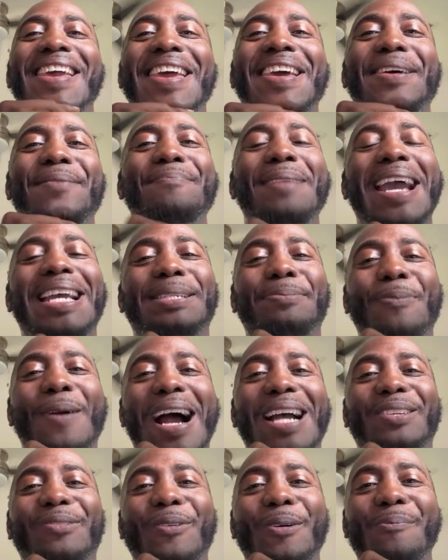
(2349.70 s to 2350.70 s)
Base
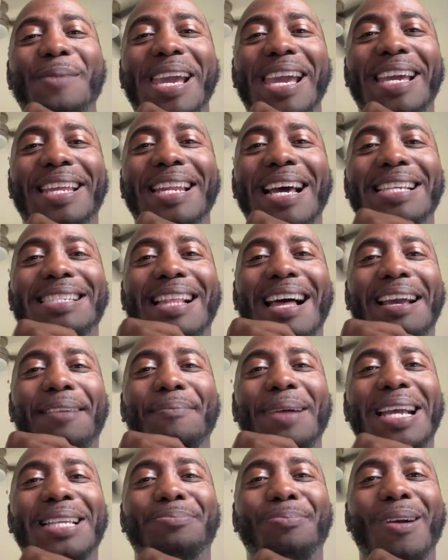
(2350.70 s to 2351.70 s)
price for me. That's like
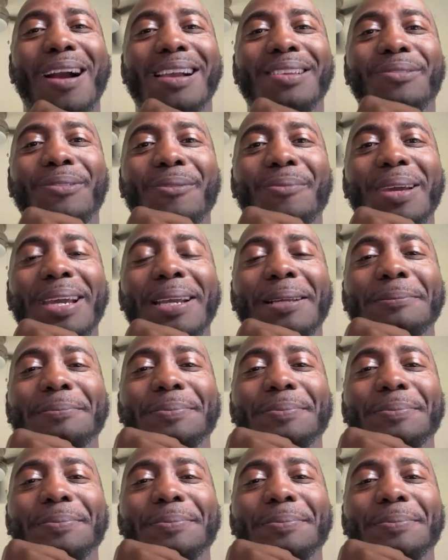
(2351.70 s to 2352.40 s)
base price for me.